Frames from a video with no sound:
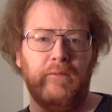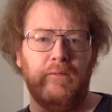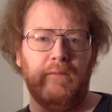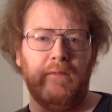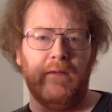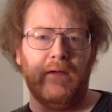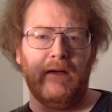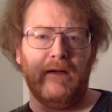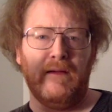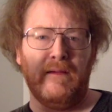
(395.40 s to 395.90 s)

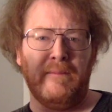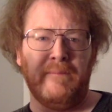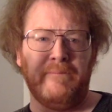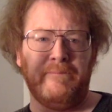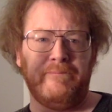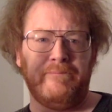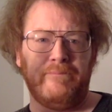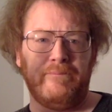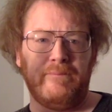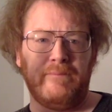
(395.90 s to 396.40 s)

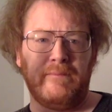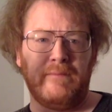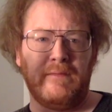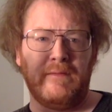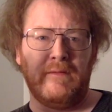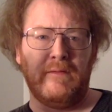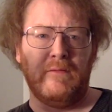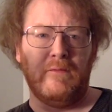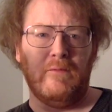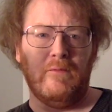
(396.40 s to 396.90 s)
um,
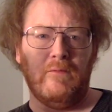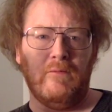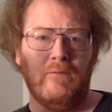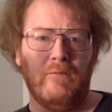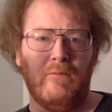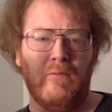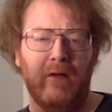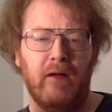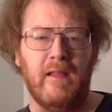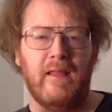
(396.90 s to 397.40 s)

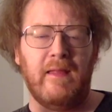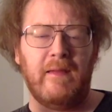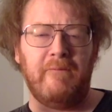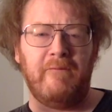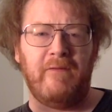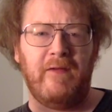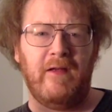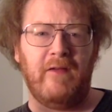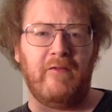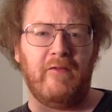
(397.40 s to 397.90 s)
one of them
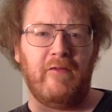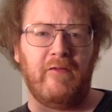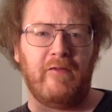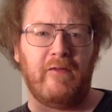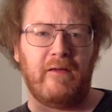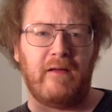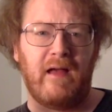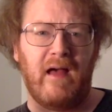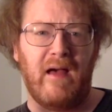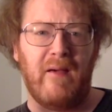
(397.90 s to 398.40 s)
features
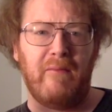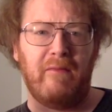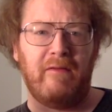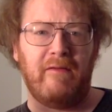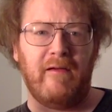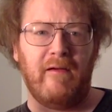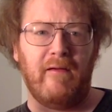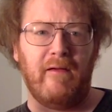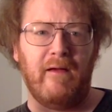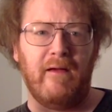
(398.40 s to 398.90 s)
a
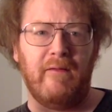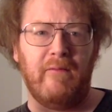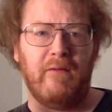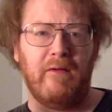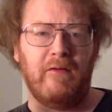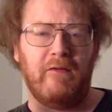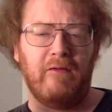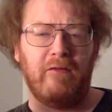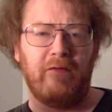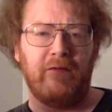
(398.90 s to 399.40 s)
commentary,
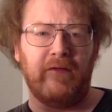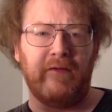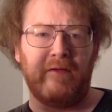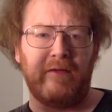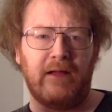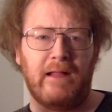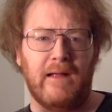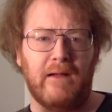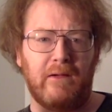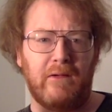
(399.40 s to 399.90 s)
which is
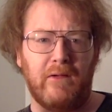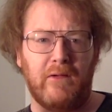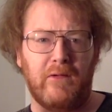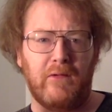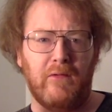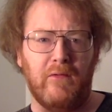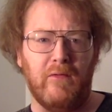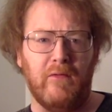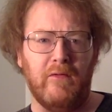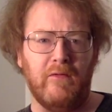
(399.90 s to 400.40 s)
Clockwork
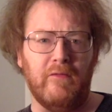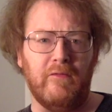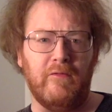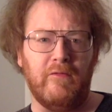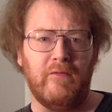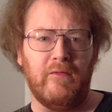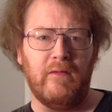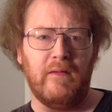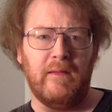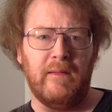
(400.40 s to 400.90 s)

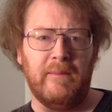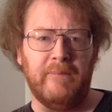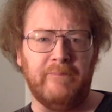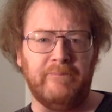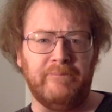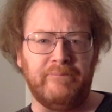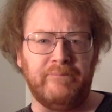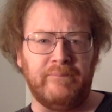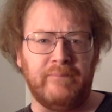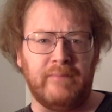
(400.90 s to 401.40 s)
Orange.
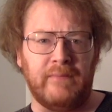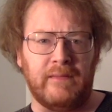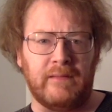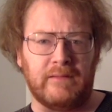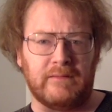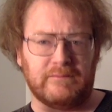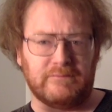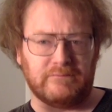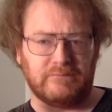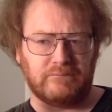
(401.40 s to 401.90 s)

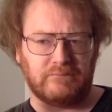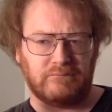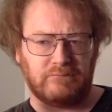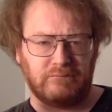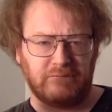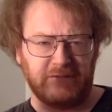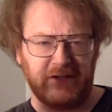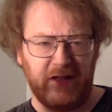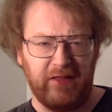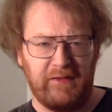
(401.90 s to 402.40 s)

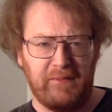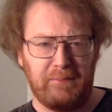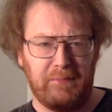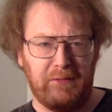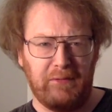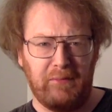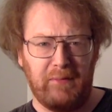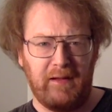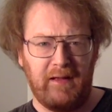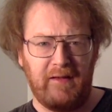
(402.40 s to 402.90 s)
The other
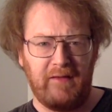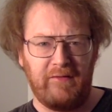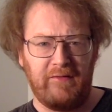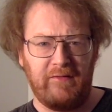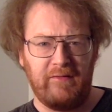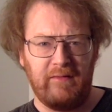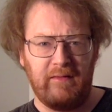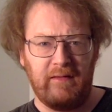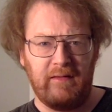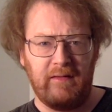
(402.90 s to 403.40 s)
Blu-ray
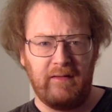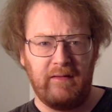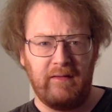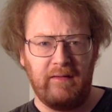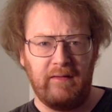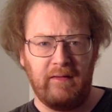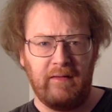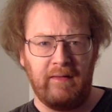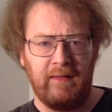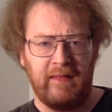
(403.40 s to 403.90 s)
is,
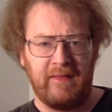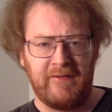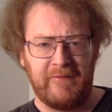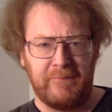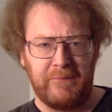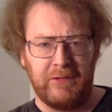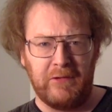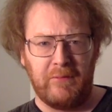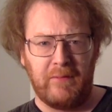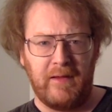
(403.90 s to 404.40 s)
and that's a
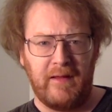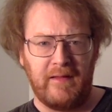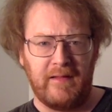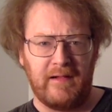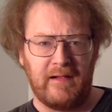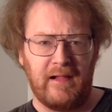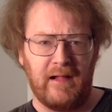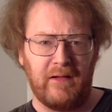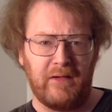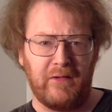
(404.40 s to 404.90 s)
Blu-ray, the
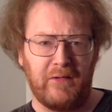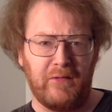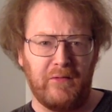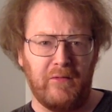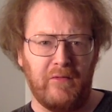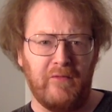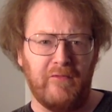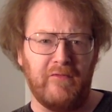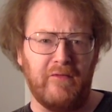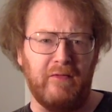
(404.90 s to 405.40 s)
Clockwork
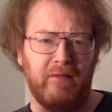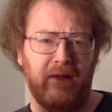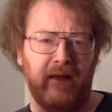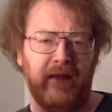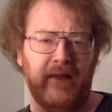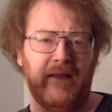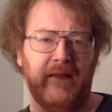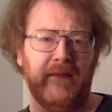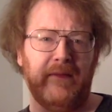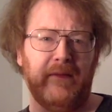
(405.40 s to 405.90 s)
Orange, and,
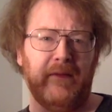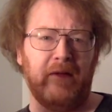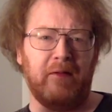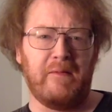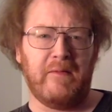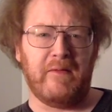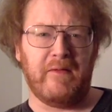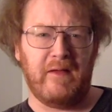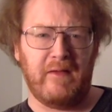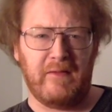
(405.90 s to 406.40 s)
and
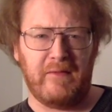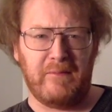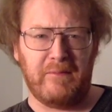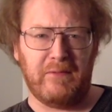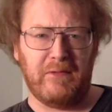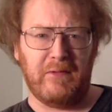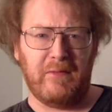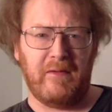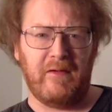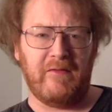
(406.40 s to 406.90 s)
the other
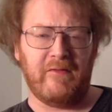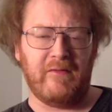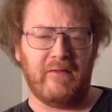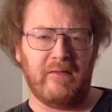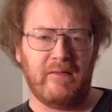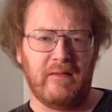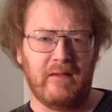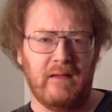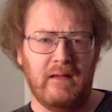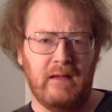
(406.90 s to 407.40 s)
Blu-ray is
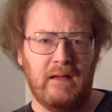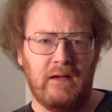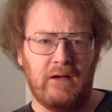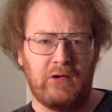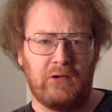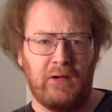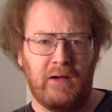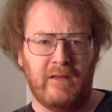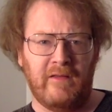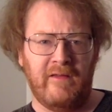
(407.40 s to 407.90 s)
a
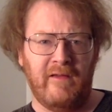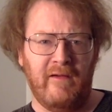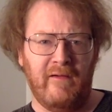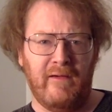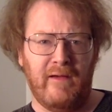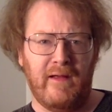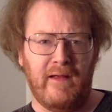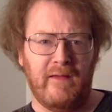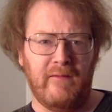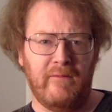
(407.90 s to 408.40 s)

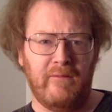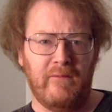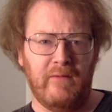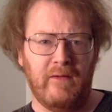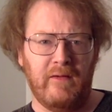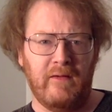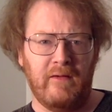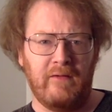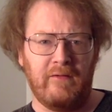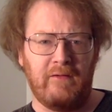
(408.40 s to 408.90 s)
Criterion,
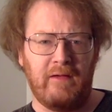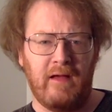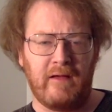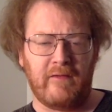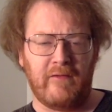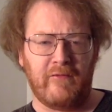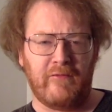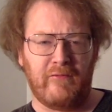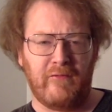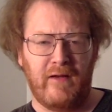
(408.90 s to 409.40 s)
uh,
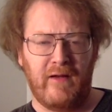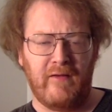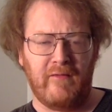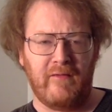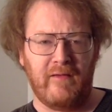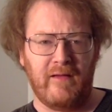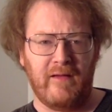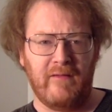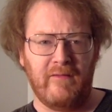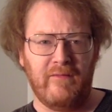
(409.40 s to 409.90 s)
Doctor
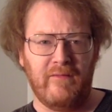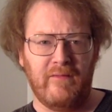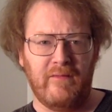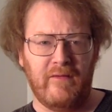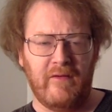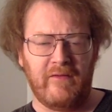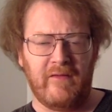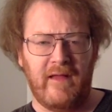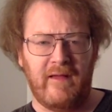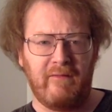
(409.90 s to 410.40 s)
Strangelove. It
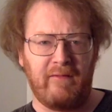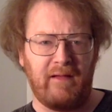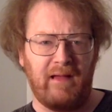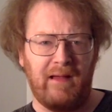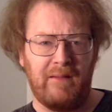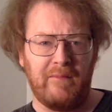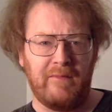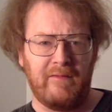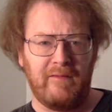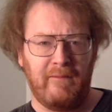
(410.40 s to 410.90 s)
doesn't have a
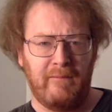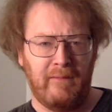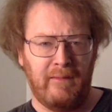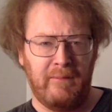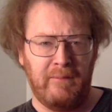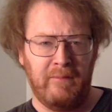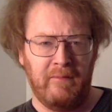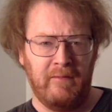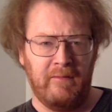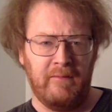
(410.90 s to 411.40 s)
commentary,
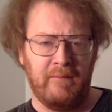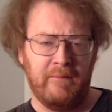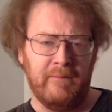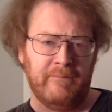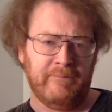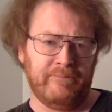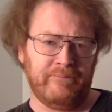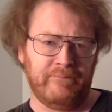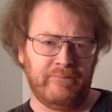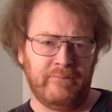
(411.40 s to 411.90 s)
but
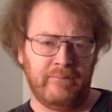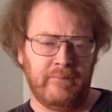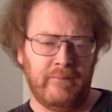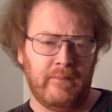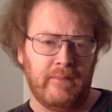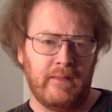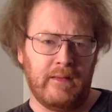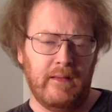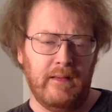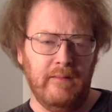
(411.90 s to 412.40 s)

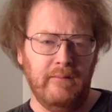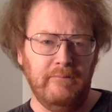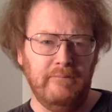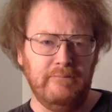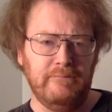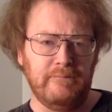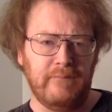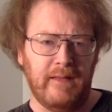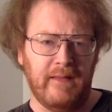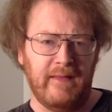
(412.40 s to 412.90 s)

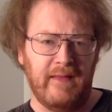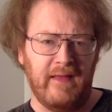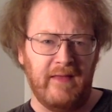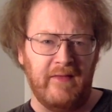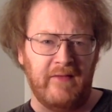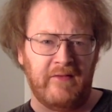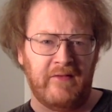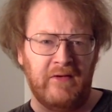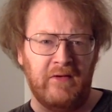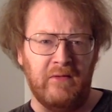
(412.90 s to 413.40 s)
and the
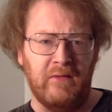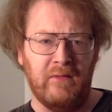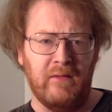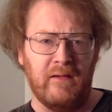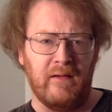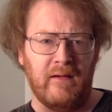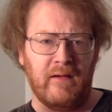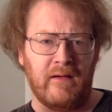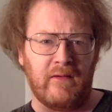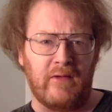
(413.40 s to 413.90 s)
other two
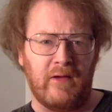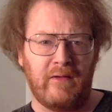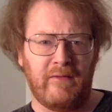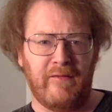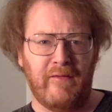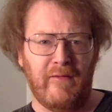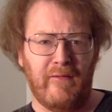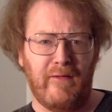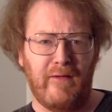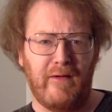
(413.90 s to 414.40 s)
are, are
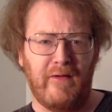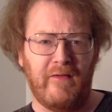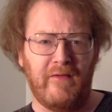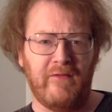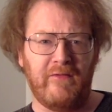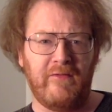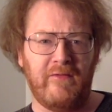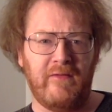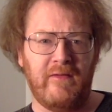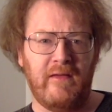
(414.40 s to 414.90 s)

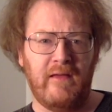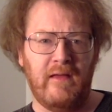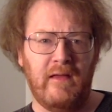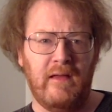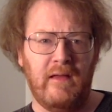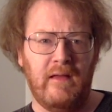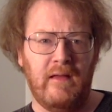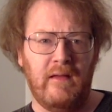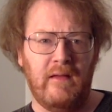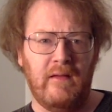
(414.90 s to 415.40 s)
Criterion's,
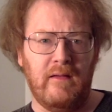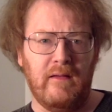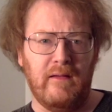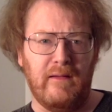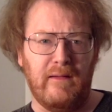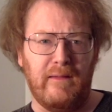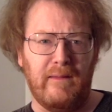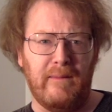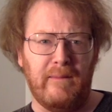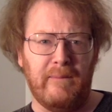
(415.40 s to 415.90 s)

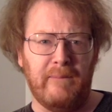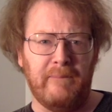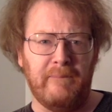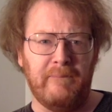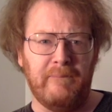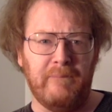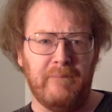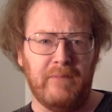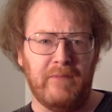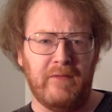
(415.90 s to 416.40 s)

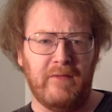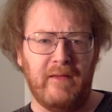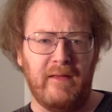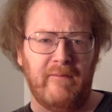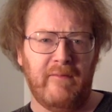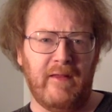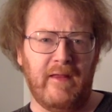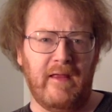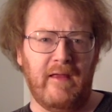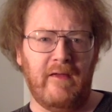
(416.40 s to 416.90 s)
um, but they're
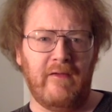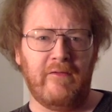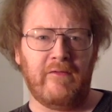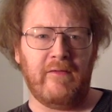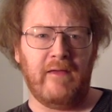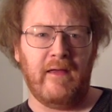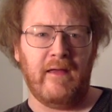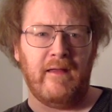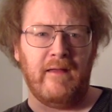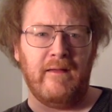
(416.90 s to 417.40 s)

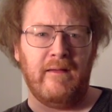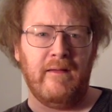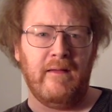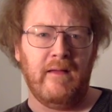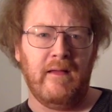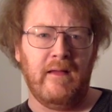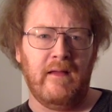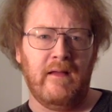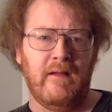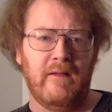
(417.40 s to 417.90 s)
DVDs. And
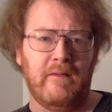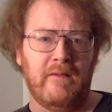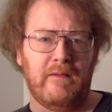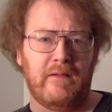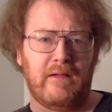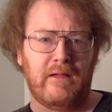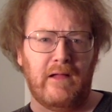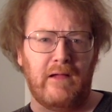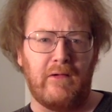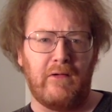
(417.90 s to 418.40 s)

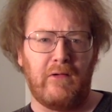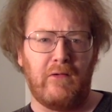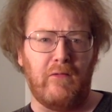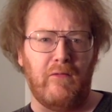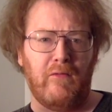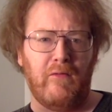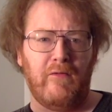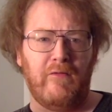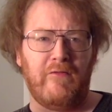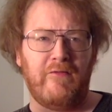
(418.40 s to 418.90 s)
Clockwork
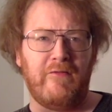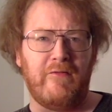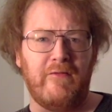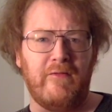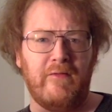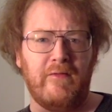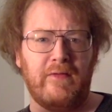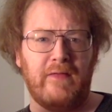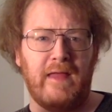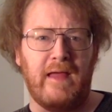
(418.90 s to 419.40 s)
Orange,
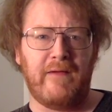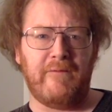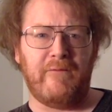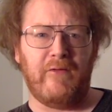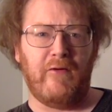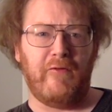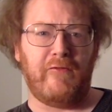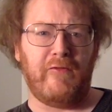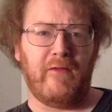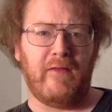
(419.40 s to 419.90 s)
that
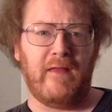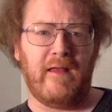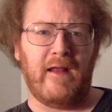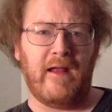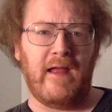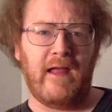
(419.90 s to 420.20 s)
version that I